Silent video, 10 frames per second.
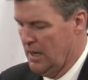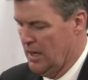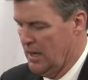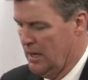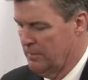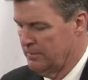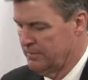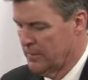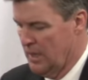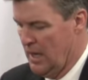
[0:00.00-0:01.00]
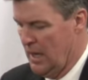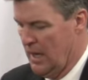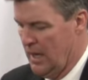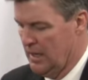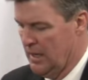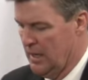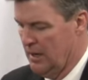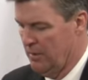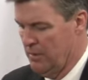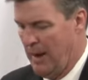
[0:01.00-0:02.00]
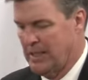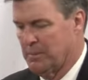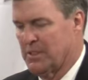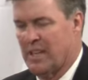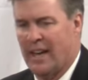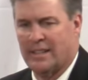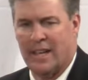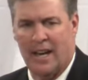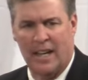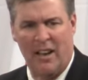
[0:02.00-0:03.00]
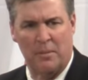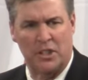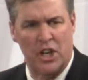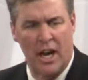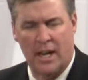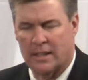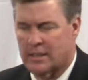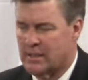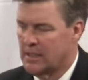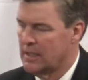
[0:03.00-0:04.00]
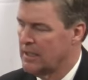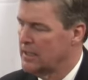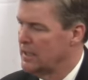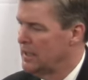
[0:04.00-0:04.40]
We made some mistakes that kind of gave them a chance to